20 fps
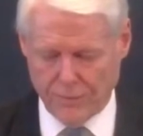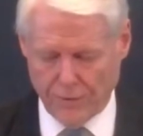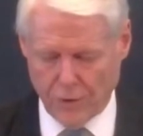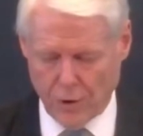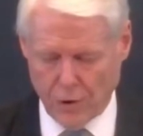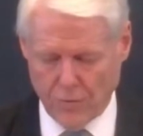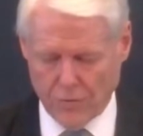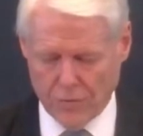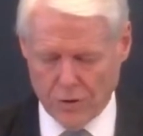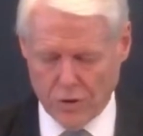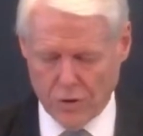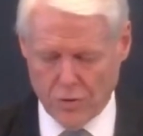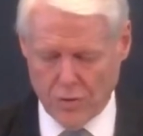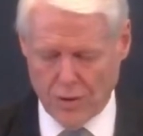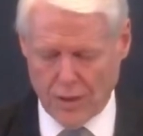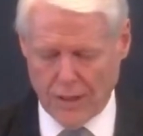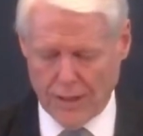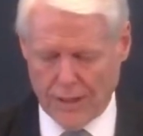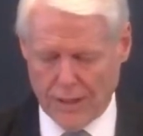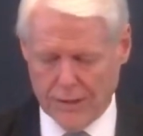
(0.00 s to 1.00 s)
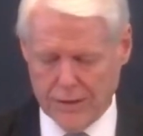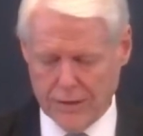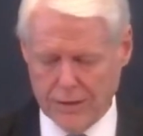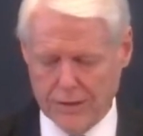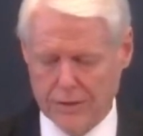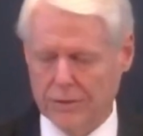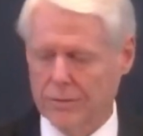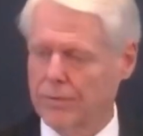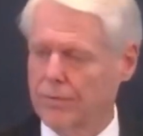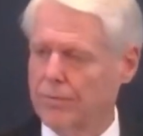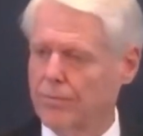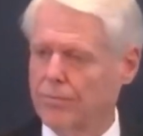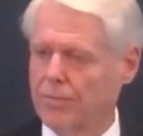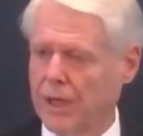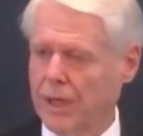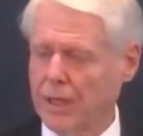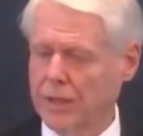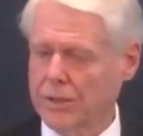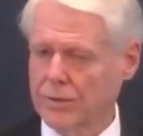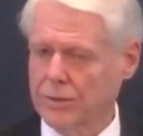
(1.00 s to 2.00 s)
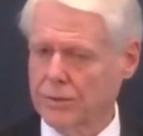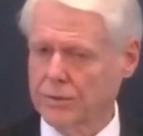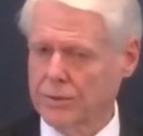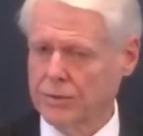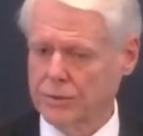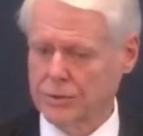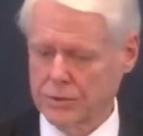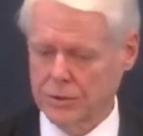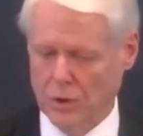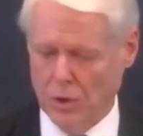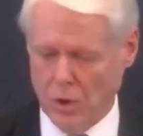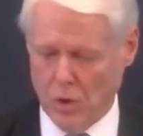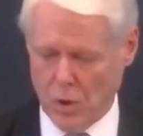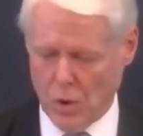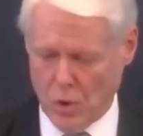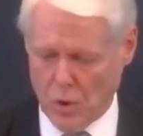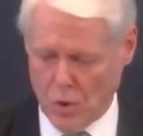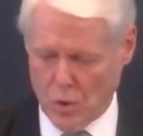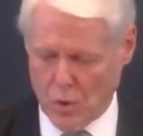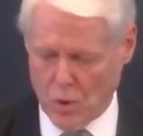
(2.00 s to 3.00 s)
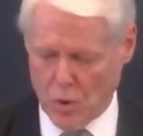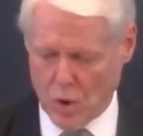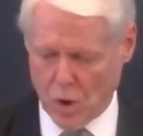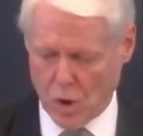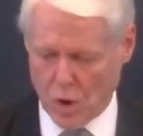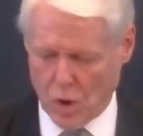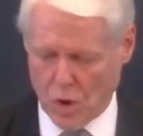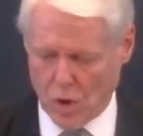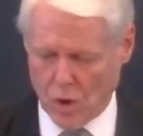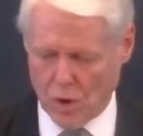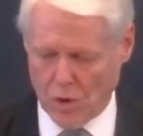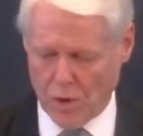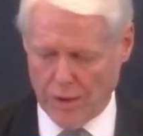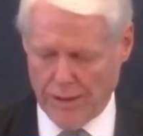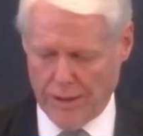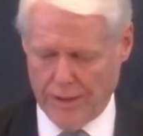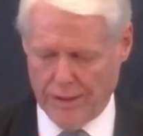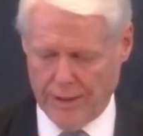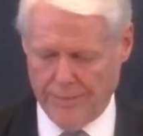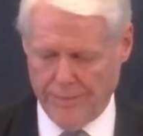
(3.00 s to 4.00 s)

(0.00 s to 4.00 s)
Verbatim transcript: to us, apostles, who heard him.